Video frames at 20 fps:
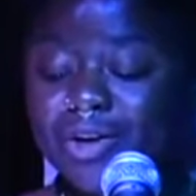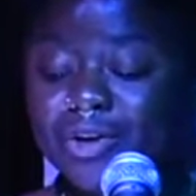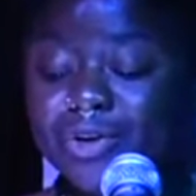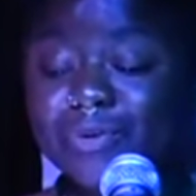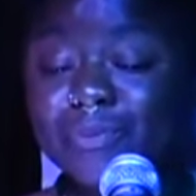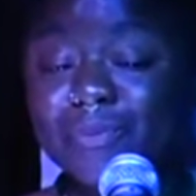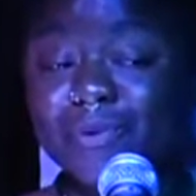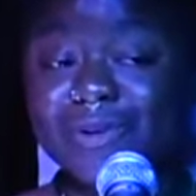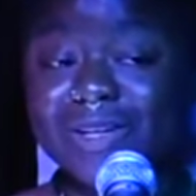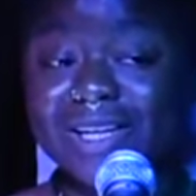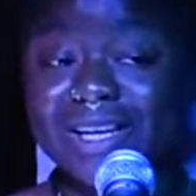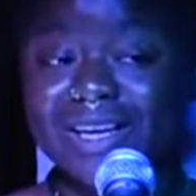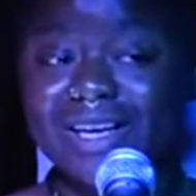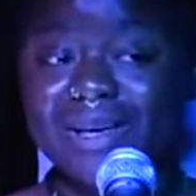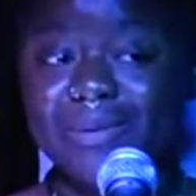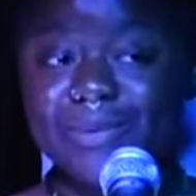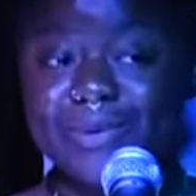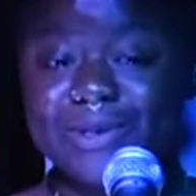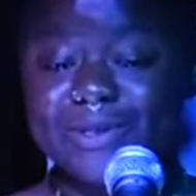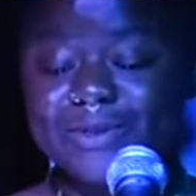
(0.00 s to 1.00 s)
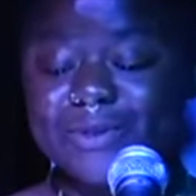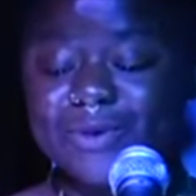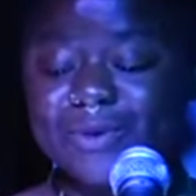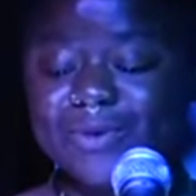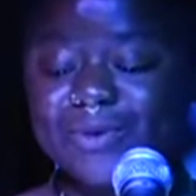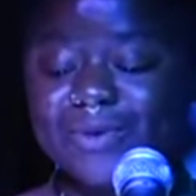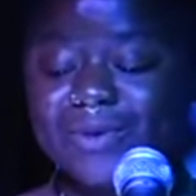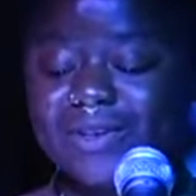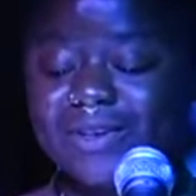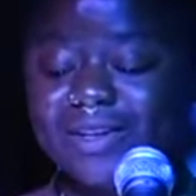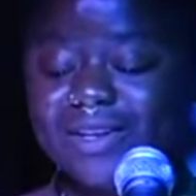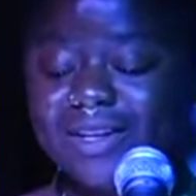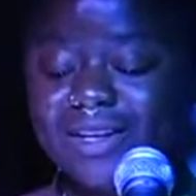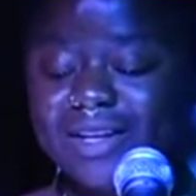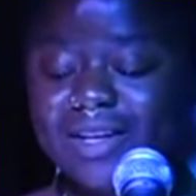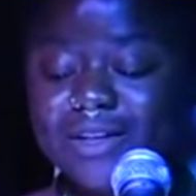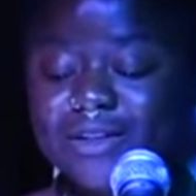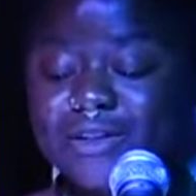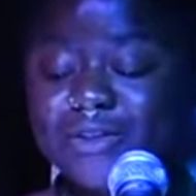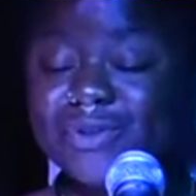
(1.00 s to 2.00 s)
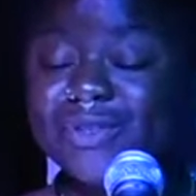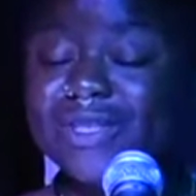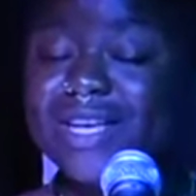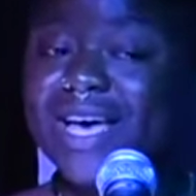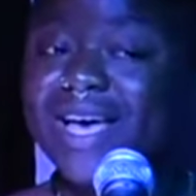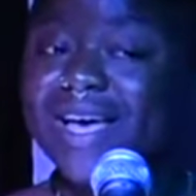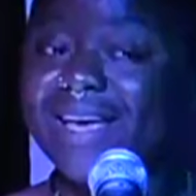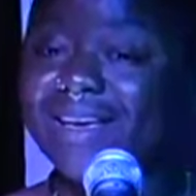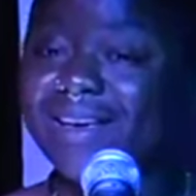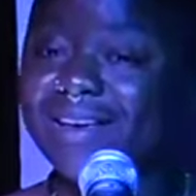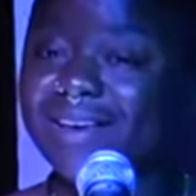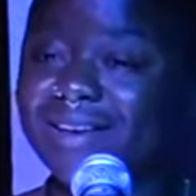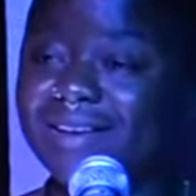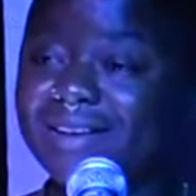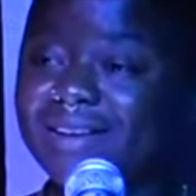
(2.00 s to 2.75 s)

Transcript: Good morning, Ibizo. Today